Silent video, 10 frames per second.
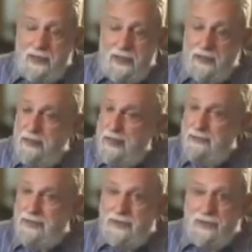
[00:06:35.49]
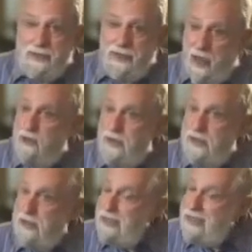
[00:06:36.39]
These people
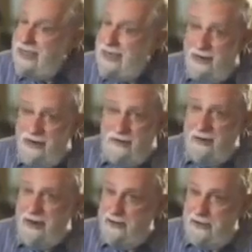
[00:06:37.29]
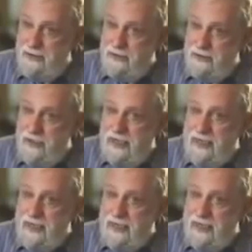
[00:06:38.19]
don't care about you.